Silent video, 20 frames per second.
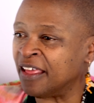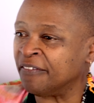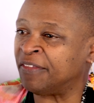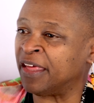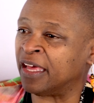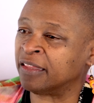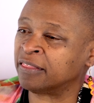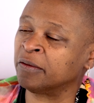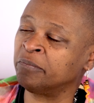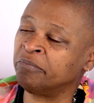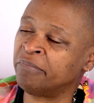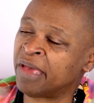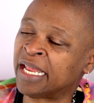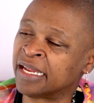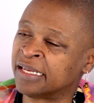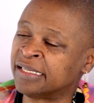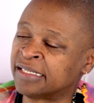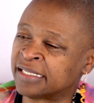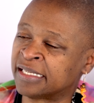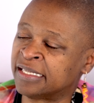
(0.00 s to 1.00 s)
that the
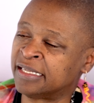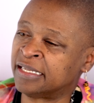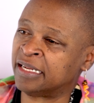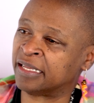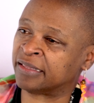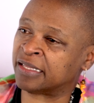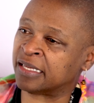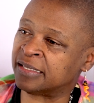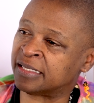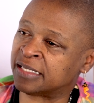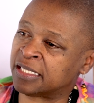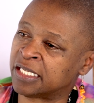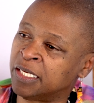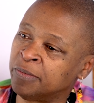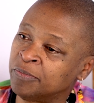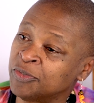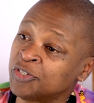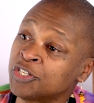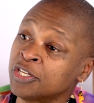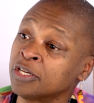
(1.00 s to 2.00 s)
medicine that
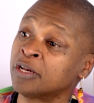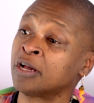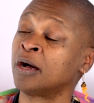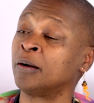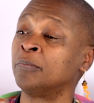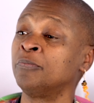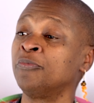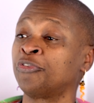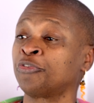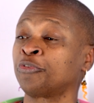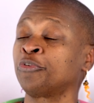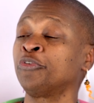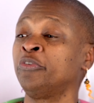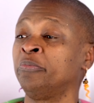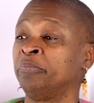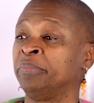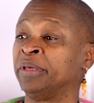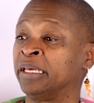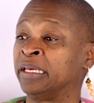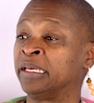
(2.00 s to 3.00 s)
seems to come
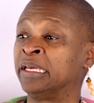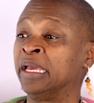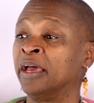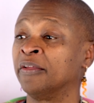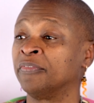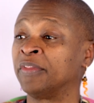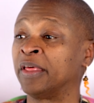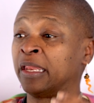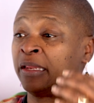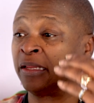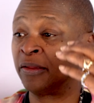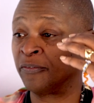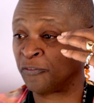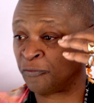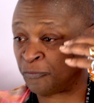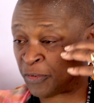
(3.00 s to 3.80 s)
through me that